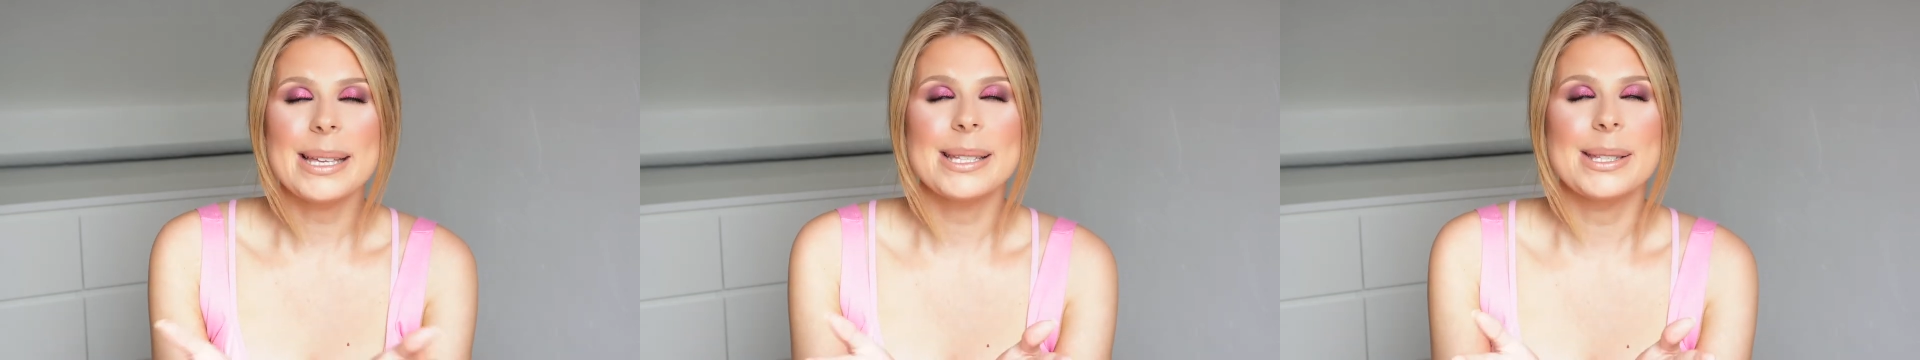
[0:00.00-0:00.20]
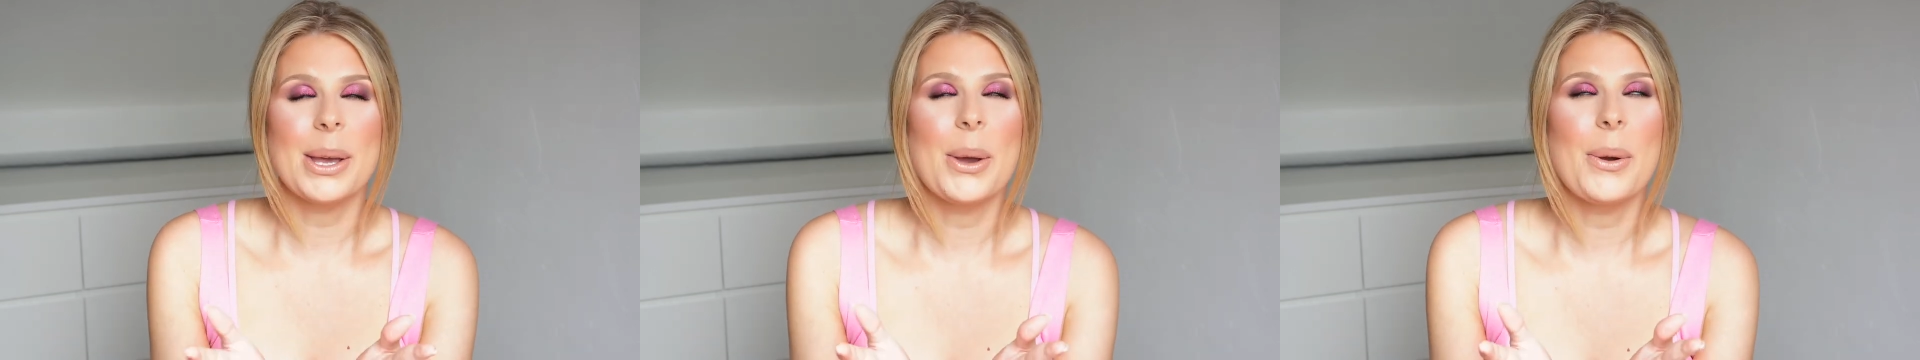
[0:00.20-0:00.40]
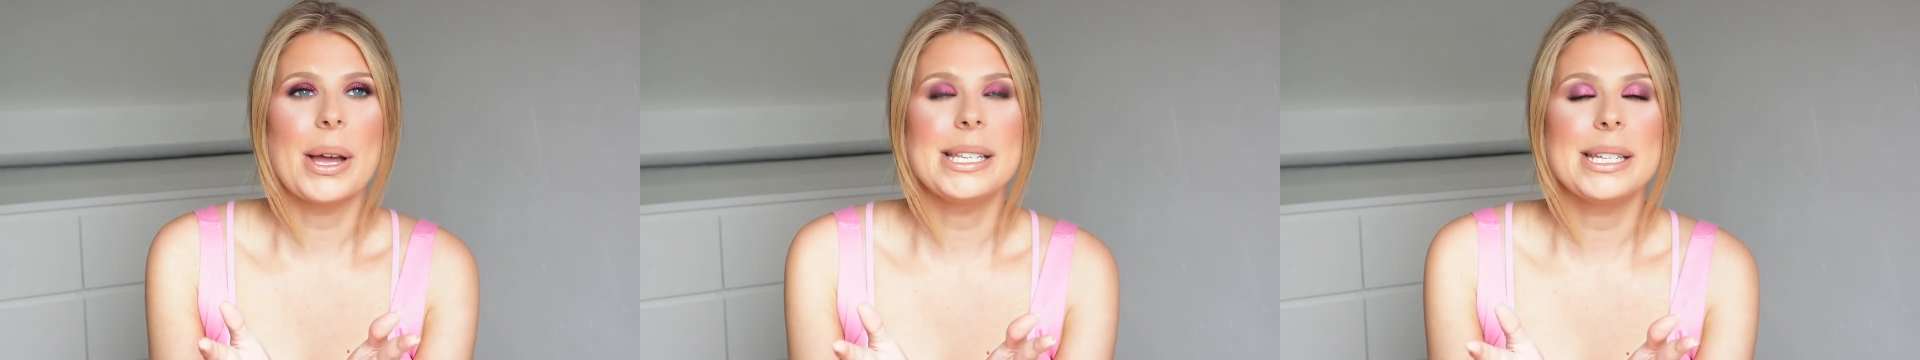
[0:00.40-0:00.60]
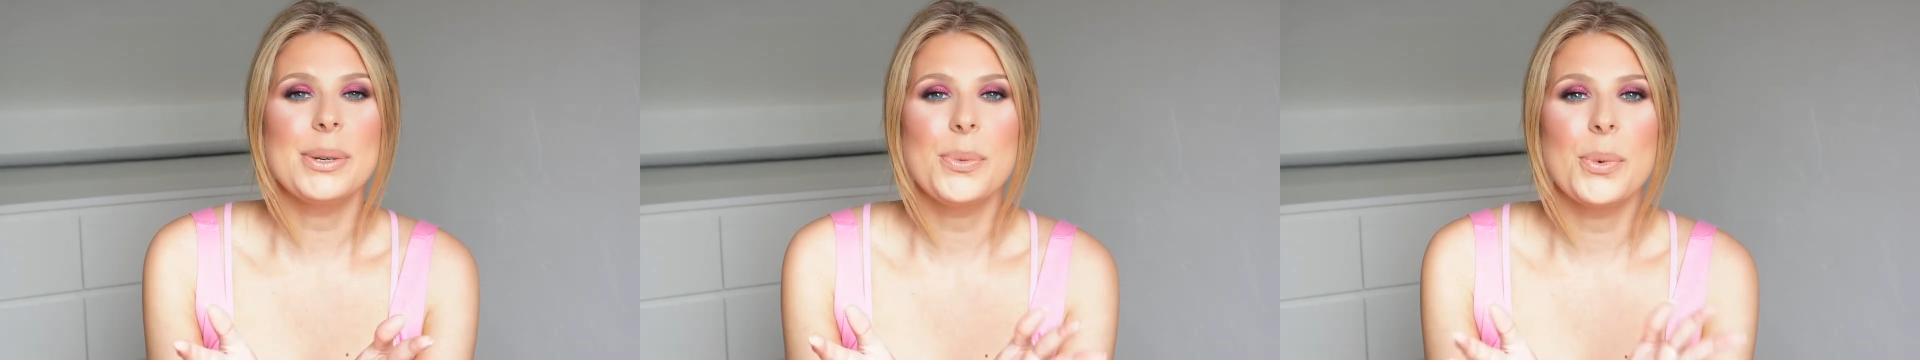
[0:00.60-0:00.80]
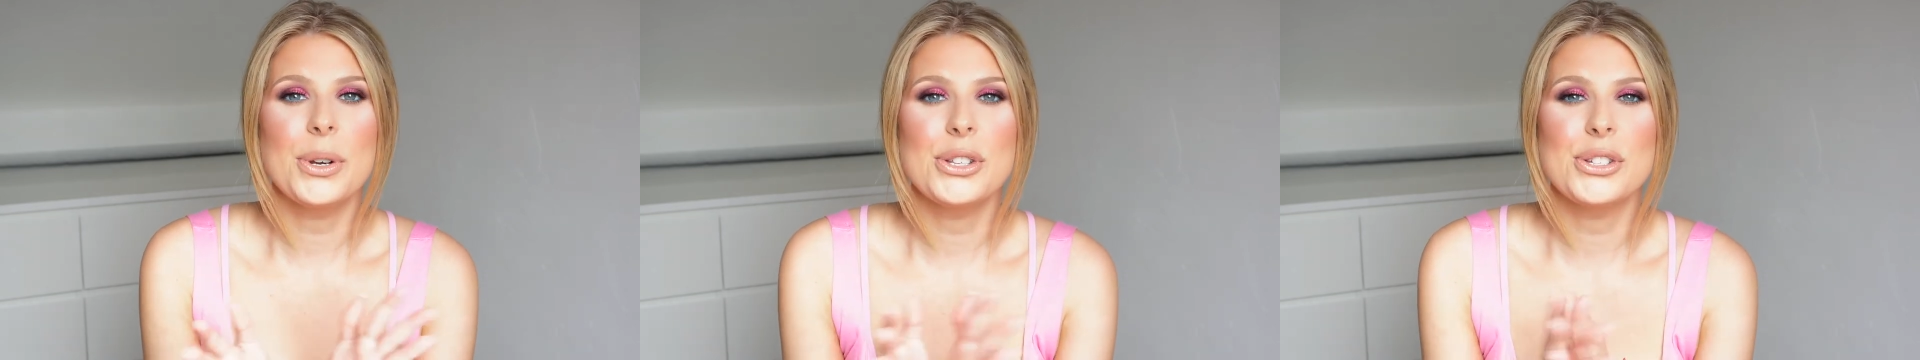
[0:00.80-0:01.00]
so I
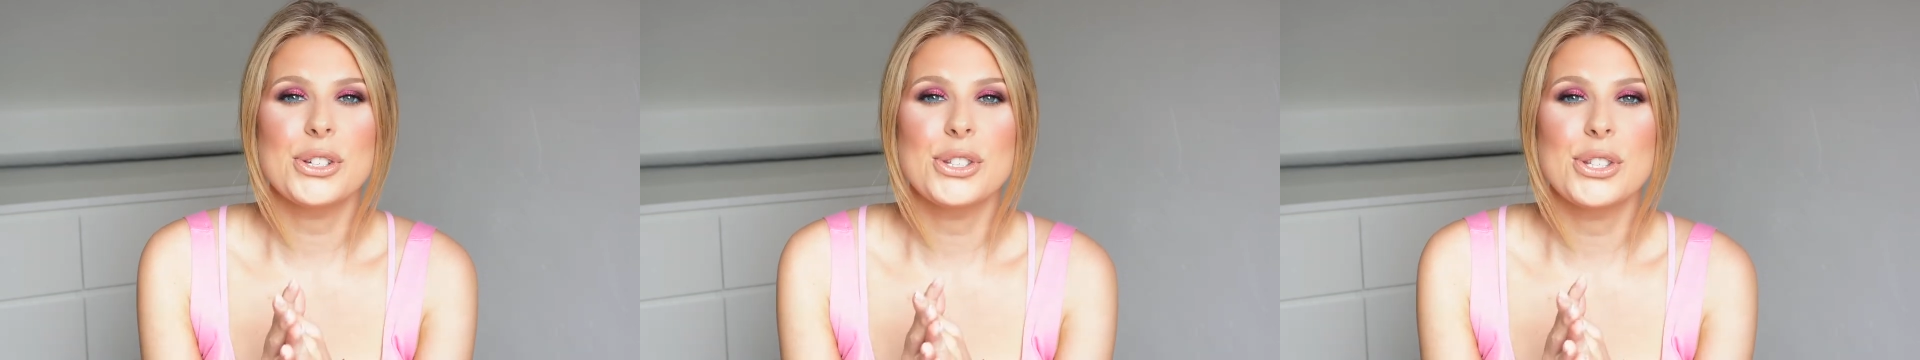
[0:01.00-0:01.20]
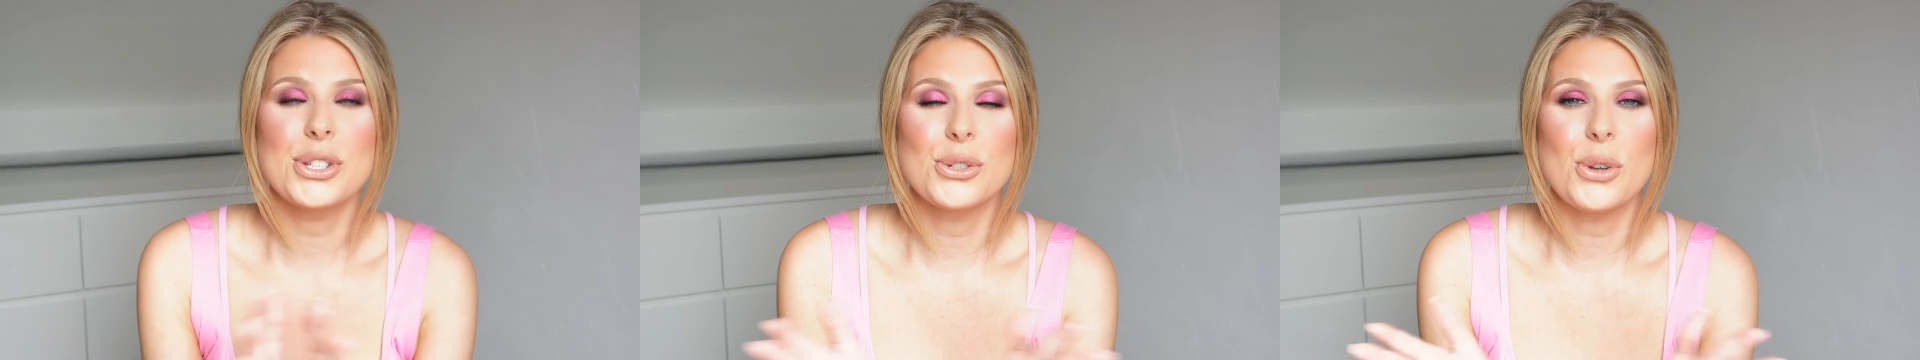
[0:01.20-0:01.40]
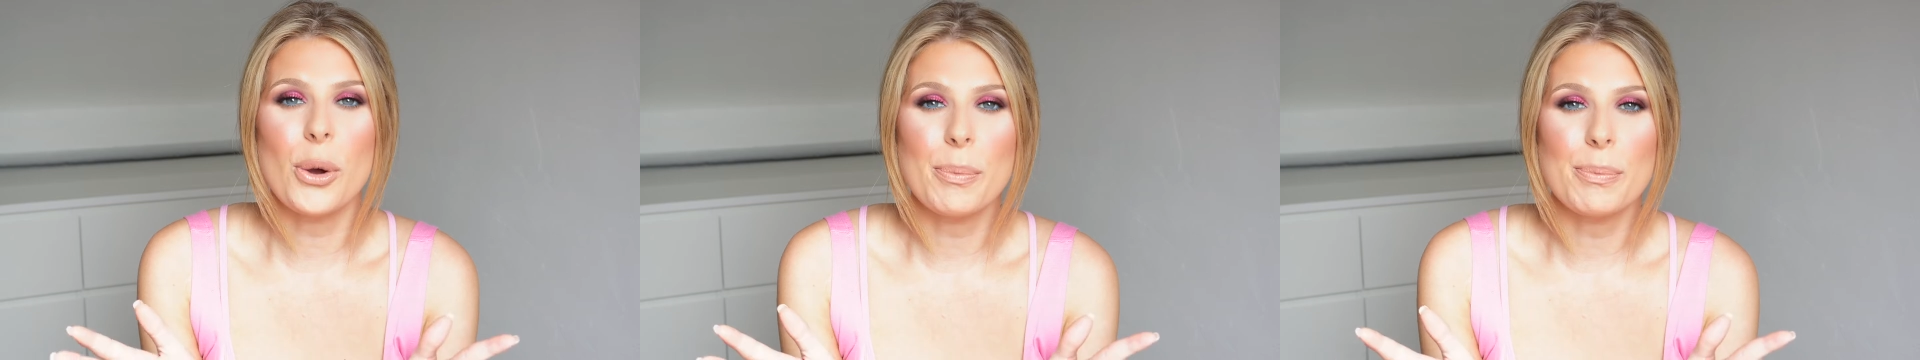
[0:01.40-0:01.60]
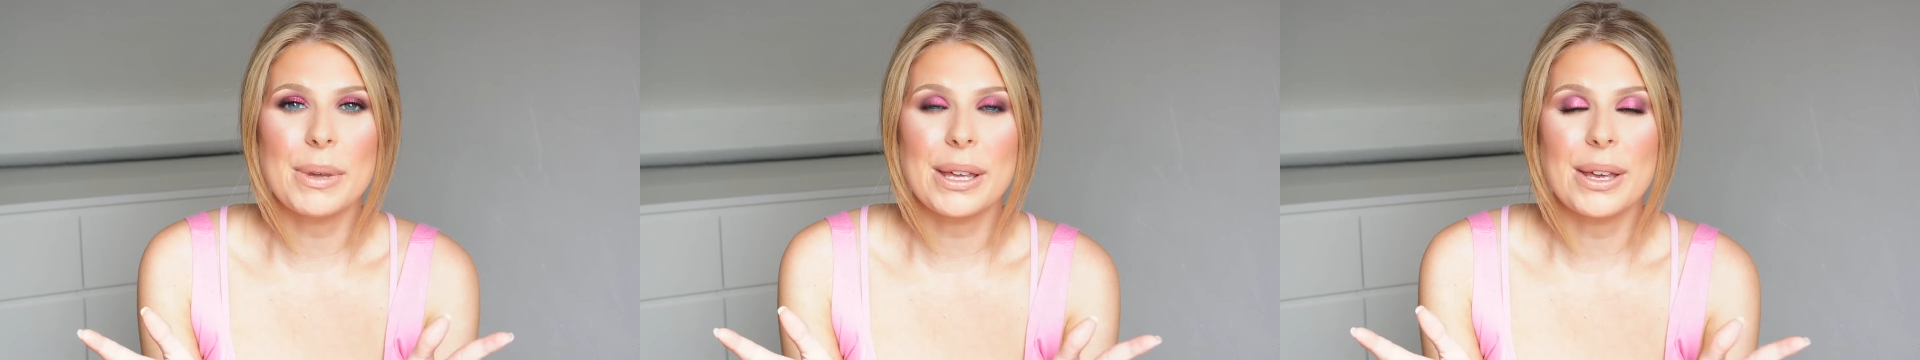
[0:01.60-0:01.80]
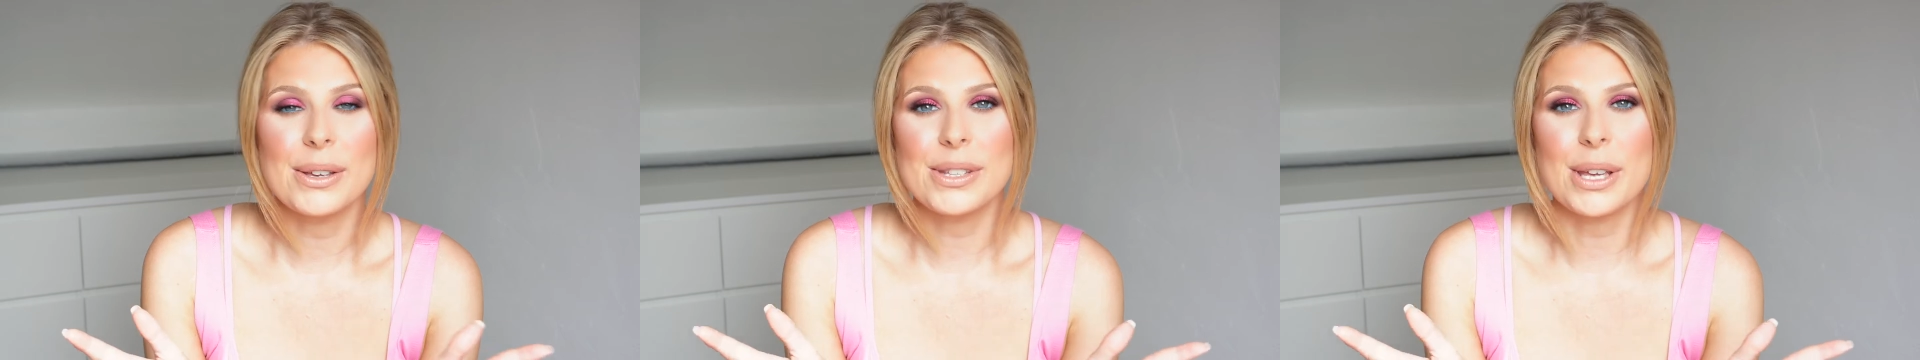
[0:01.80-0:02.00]
didn't want to just stop
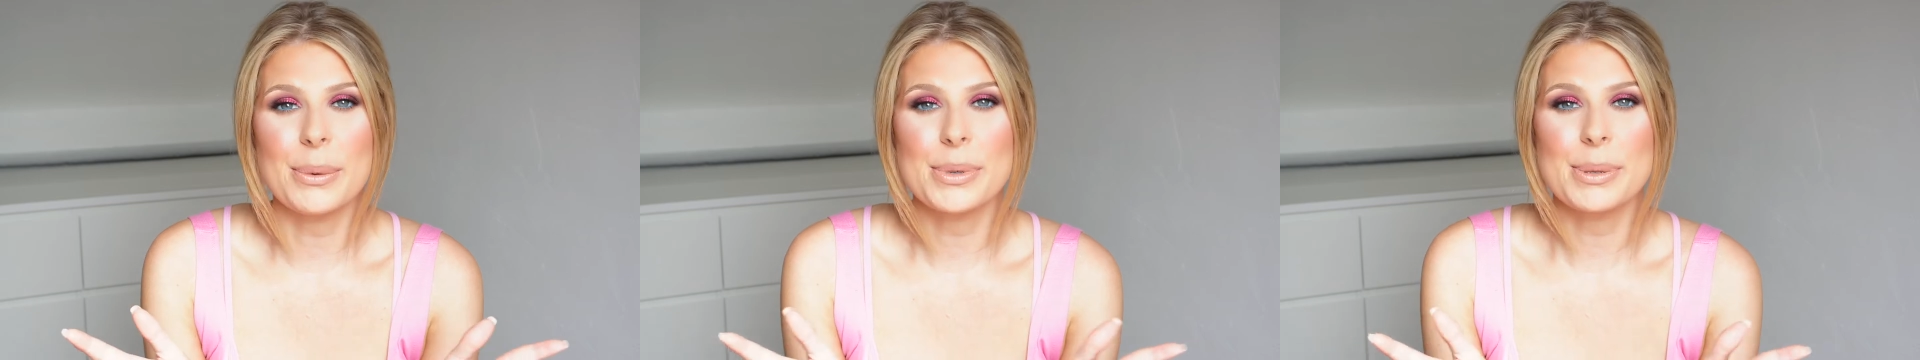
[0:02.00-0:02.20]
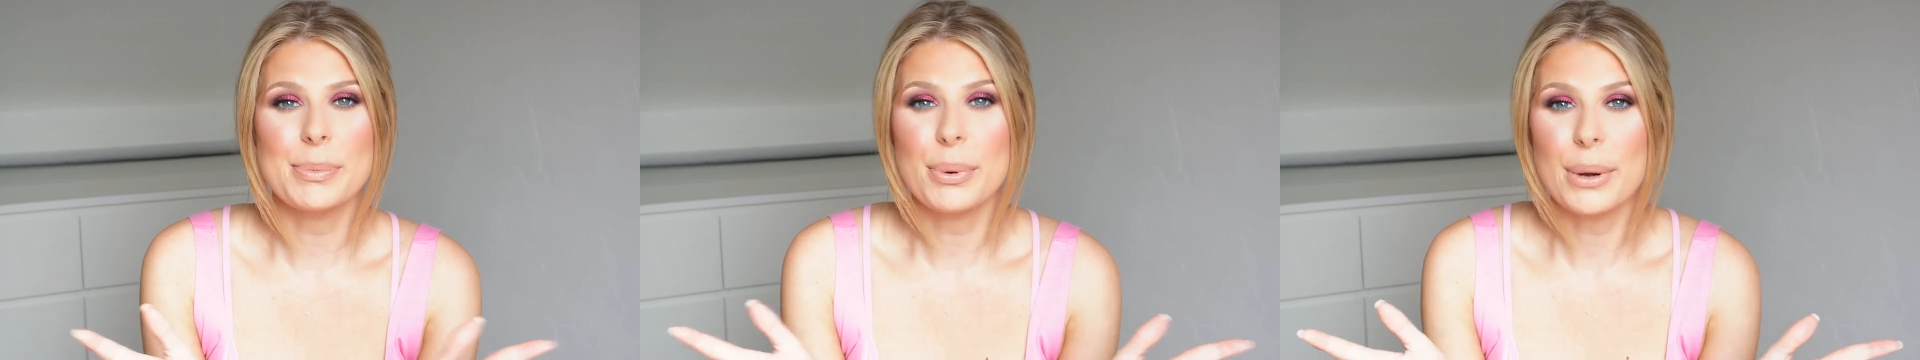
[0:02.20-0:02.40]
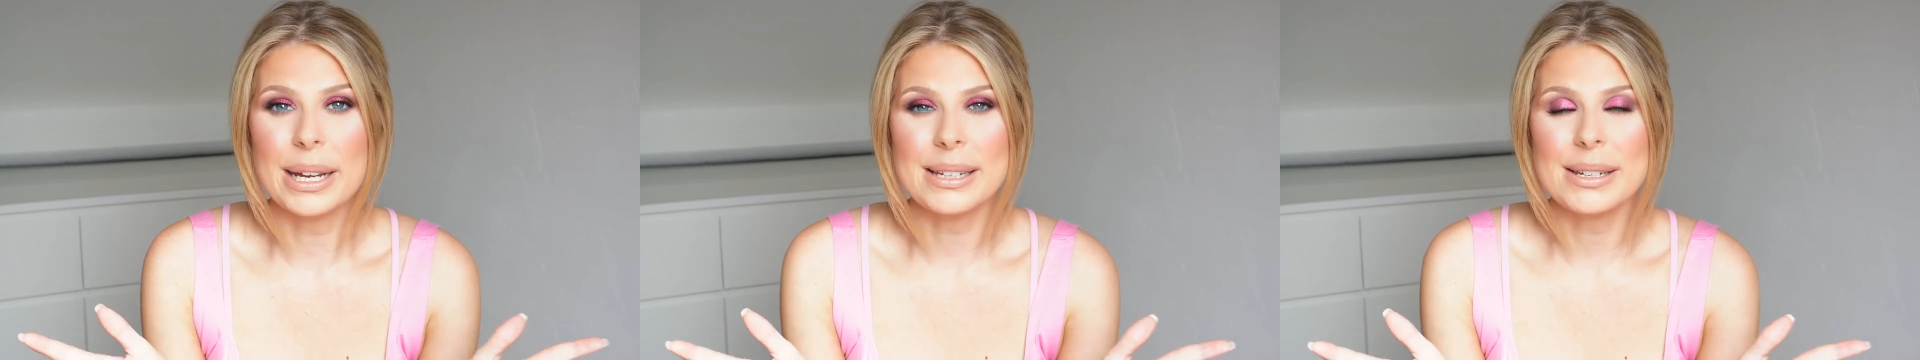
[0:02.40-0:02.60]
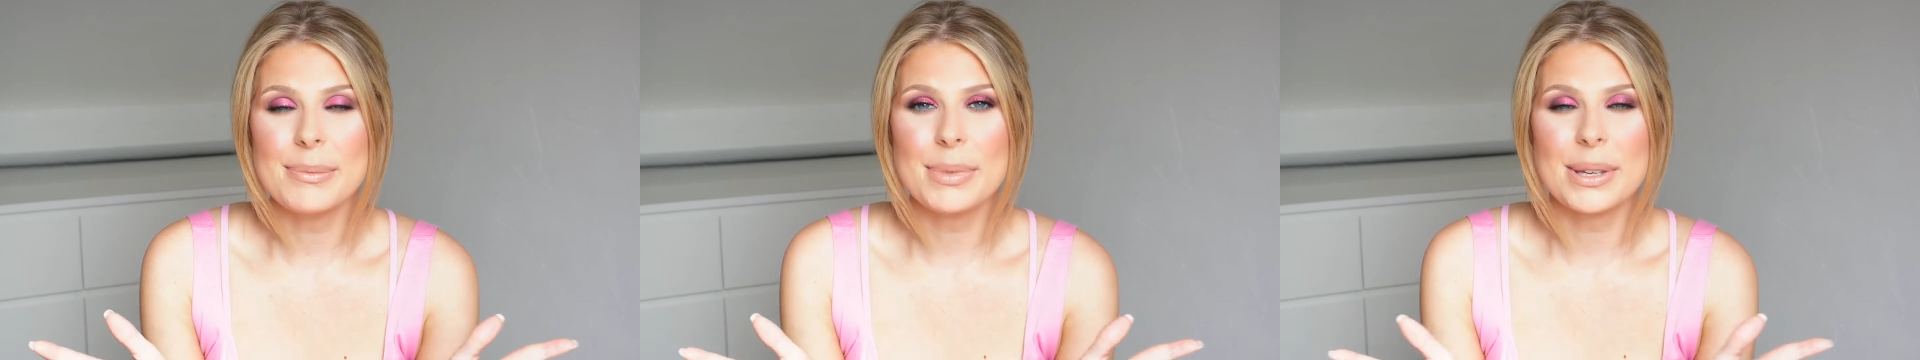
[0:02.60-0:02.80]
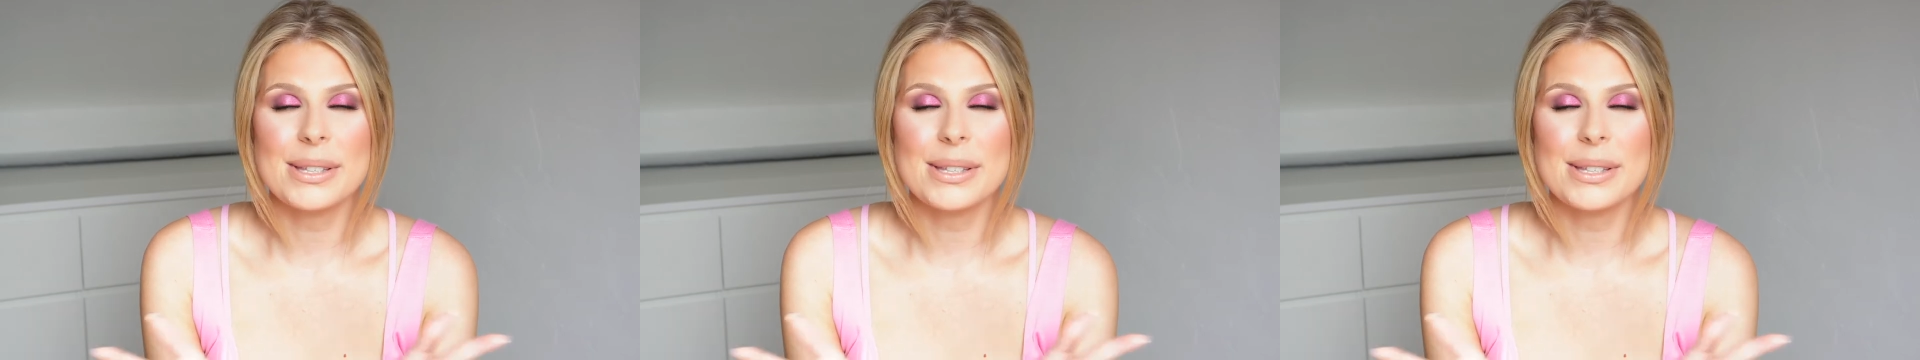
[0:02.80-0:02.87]
because I was pregnant,